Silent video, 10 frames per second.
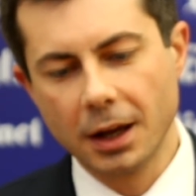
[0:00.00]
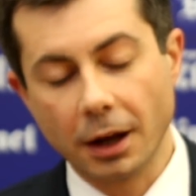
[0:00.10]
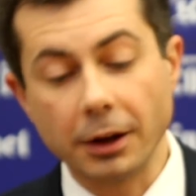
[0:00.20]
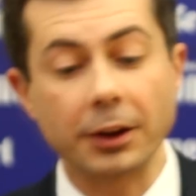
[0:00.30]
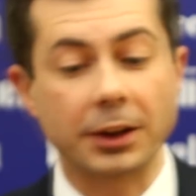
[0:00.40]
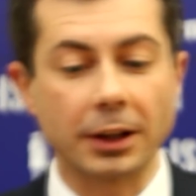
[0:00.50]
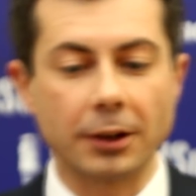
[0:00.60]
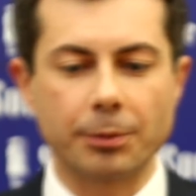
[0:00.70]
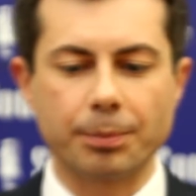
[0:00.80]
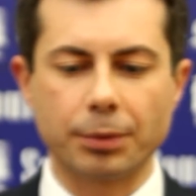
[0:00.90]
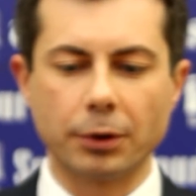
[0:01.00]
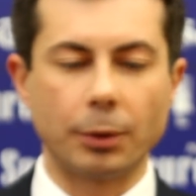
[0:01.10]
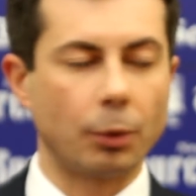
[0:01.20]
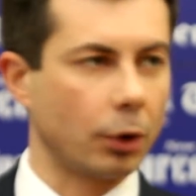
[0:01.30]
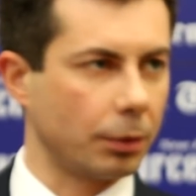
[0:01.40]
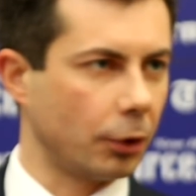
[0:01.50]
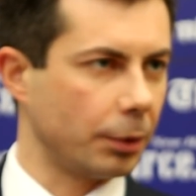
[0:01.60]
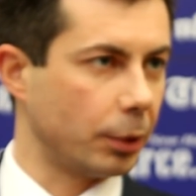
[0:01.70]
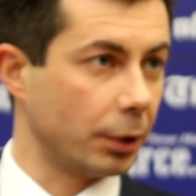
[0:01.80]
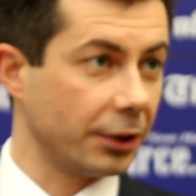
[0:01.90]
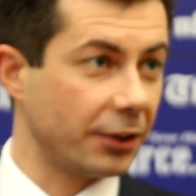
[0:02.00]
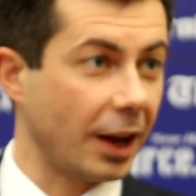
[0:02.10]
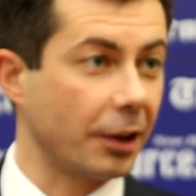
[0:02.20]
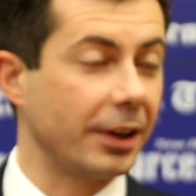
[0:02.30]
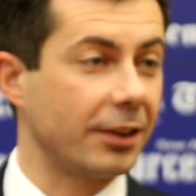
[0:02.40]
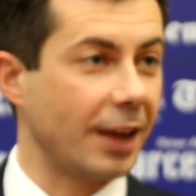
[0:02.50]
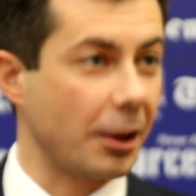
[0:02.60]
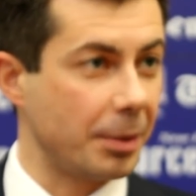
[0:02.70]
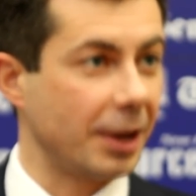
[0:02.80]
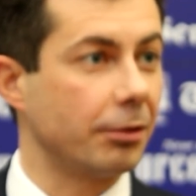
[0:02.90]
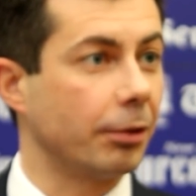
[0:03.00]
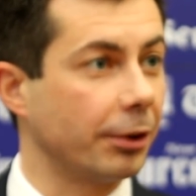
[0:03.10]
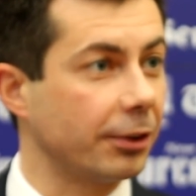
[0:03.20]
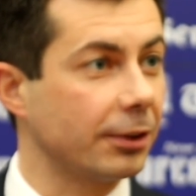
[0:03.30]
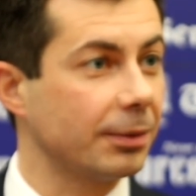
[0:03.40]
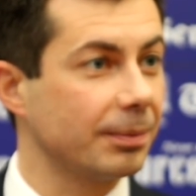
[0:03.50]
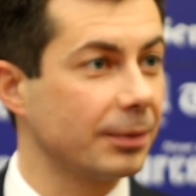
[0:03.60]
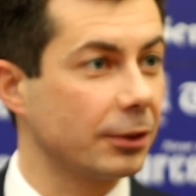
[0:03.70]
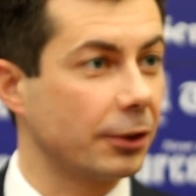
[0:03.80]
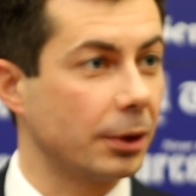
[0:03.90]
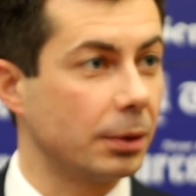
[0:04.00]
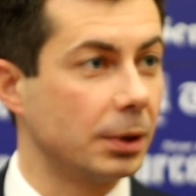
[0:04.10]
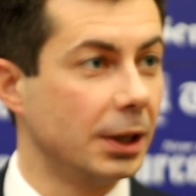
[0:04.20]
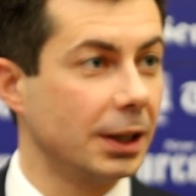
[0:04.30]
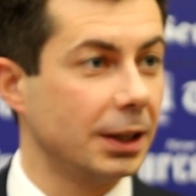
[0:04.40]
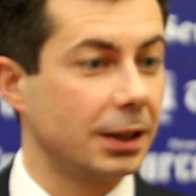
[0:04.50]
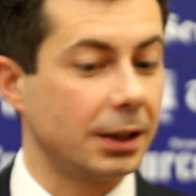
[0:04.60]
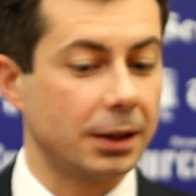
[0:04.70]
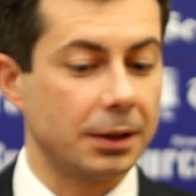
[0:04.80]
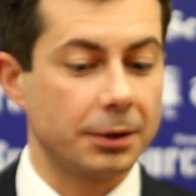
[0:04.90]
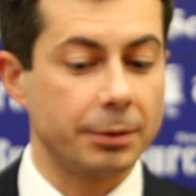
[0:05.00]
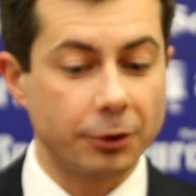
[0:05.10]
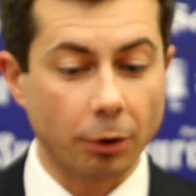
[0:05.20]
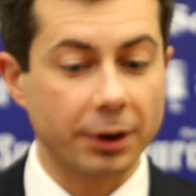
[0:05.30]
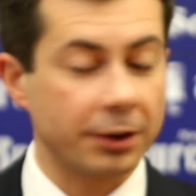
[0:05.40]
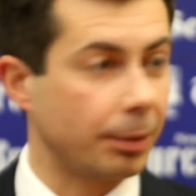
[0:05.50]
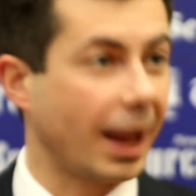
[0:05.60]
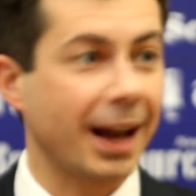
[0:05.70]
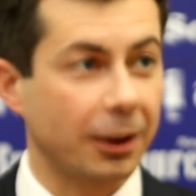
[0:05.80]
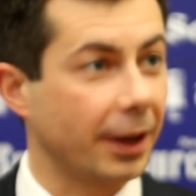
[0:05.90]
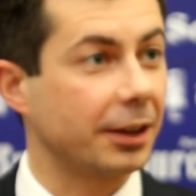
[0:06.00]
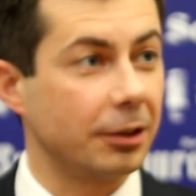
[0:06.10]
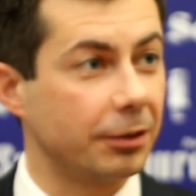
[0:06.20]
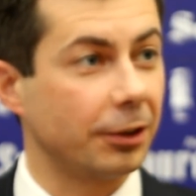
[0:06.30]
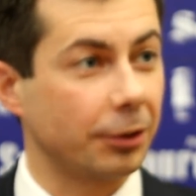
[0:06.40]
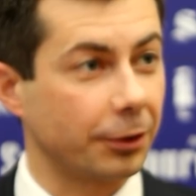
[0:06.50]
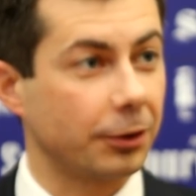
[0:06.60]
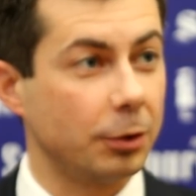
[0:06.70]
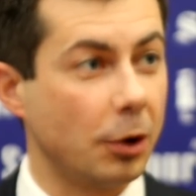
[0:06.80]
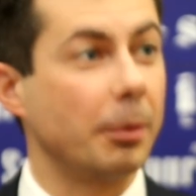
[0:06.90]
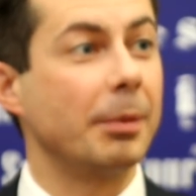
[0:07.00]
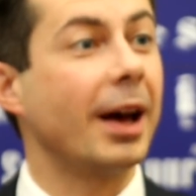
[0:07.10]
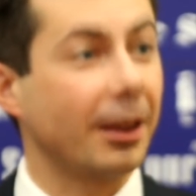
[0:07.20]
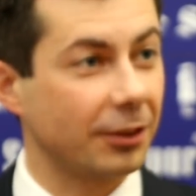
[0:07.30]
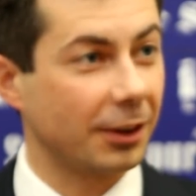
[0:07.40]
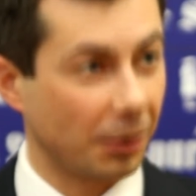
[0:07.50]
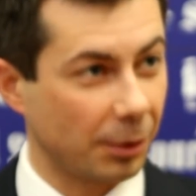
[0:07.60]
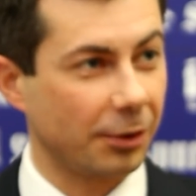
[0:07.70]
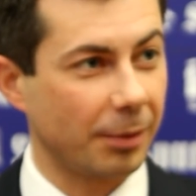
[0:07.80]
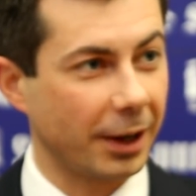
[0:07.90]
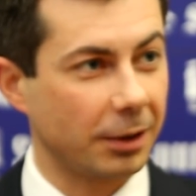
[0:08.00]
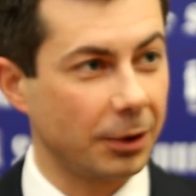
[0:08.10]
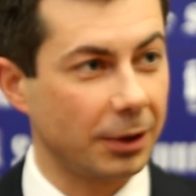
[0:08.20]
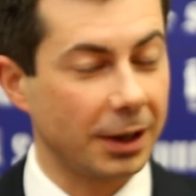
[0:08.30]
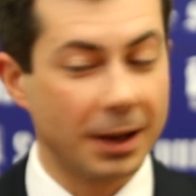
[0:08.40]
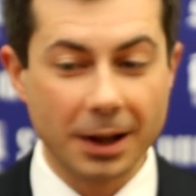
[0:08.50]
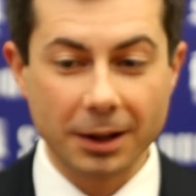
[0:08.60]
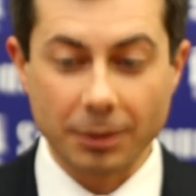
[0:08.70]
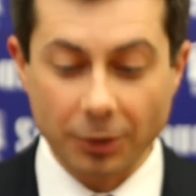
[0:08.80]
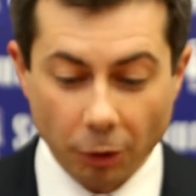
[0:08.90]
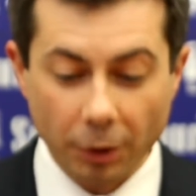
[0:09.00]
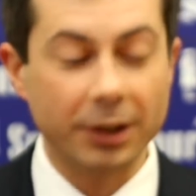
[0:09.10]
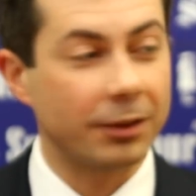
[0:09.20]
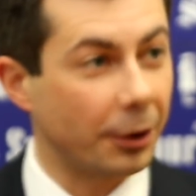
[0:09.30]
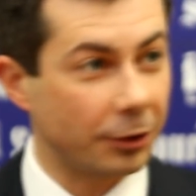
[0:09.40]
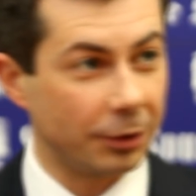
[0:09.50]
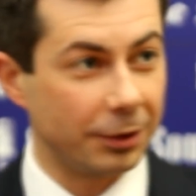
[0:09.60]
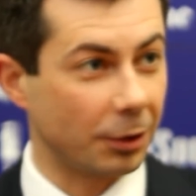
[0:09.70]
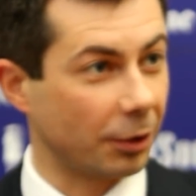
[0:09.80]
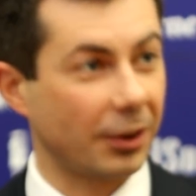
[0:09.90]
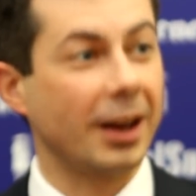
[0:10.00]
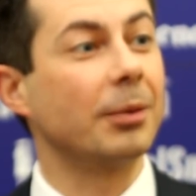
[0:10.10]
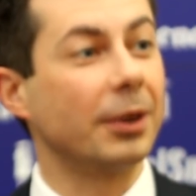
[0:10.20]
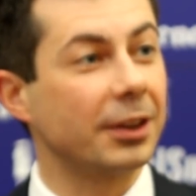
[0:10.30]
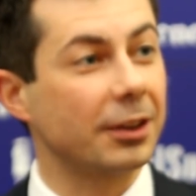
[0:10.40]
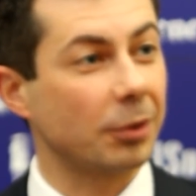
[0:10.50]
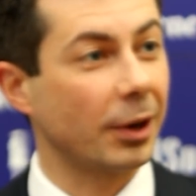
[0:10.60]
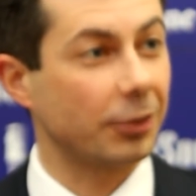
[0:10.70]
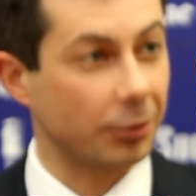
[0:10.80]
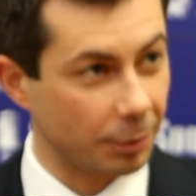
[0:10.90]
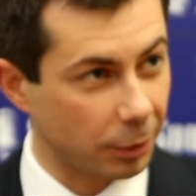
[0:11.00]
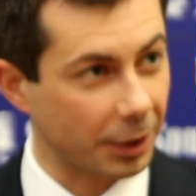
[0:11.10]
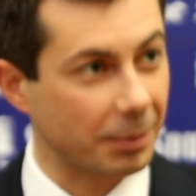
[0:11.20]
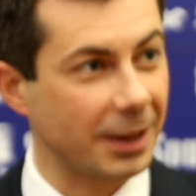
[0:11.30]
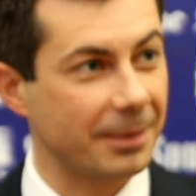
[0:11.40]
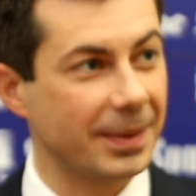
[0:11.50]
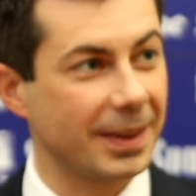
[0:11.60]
Another thing that's proven more and more important is to elevate South Bend voices. So the majority of black elected officials who know me best, in other words, in my community, the majority of those who've endorsed anyone in this race are supporting me.